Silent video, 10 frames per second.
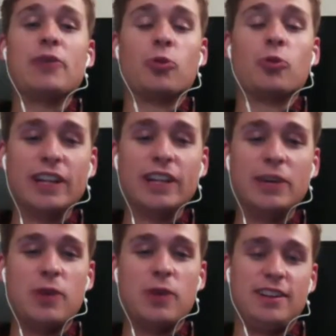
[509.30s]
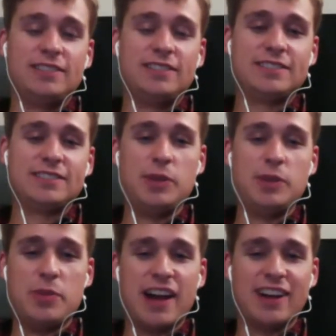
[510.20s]
really well to
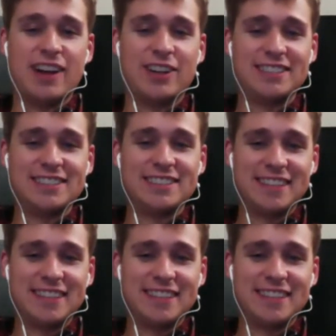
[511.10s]
beat the Packers.